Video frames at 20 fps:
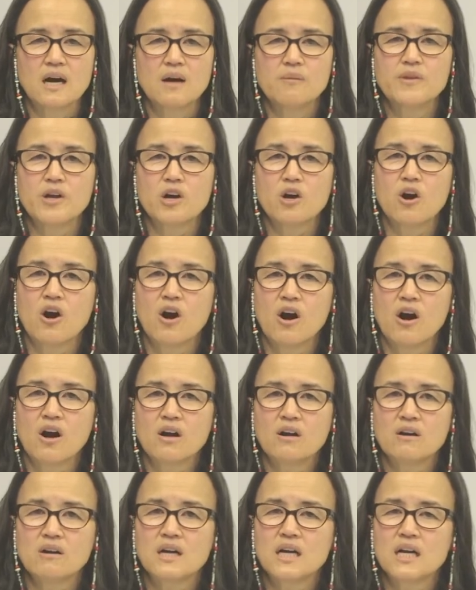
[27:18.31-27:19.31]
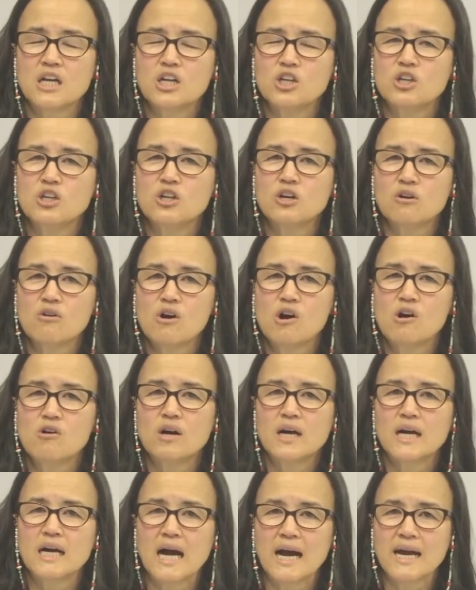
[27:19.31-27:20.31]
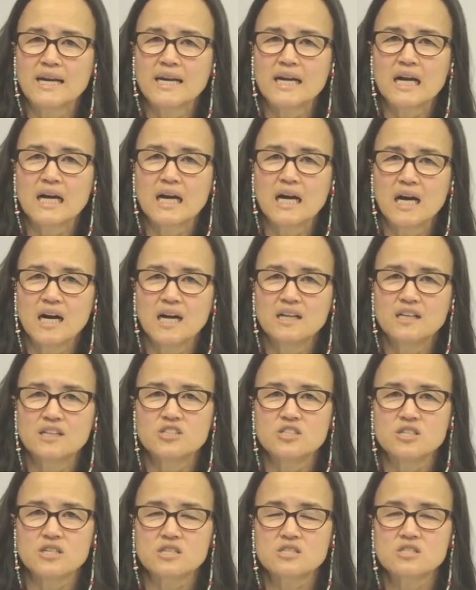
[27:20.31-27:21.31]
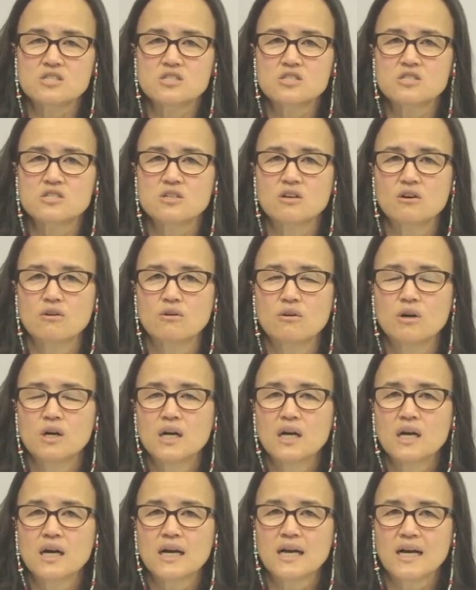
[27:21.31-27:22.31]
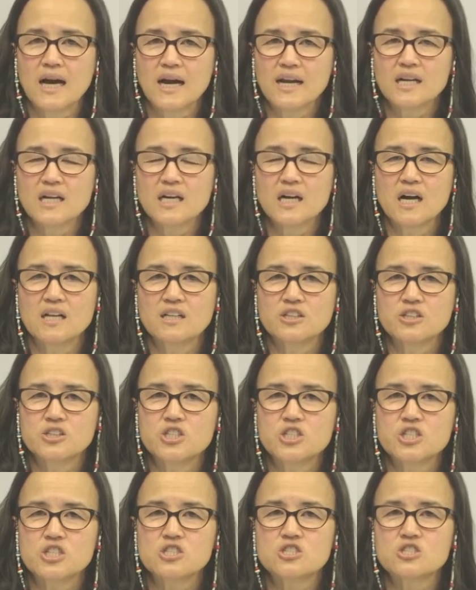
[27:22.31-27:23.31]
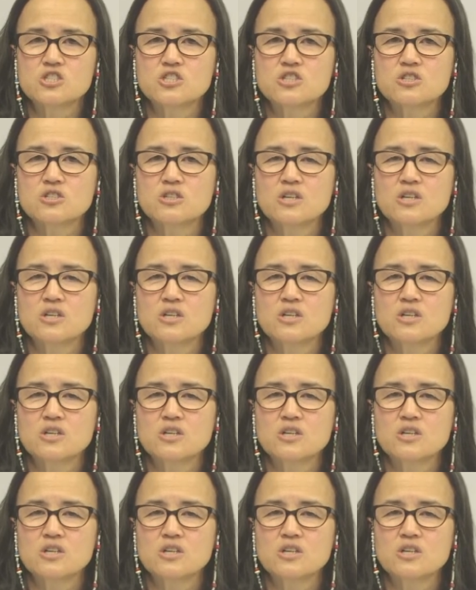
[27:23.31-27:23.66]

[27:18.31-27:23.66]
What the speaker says: There are urogynecologists, so gynecologists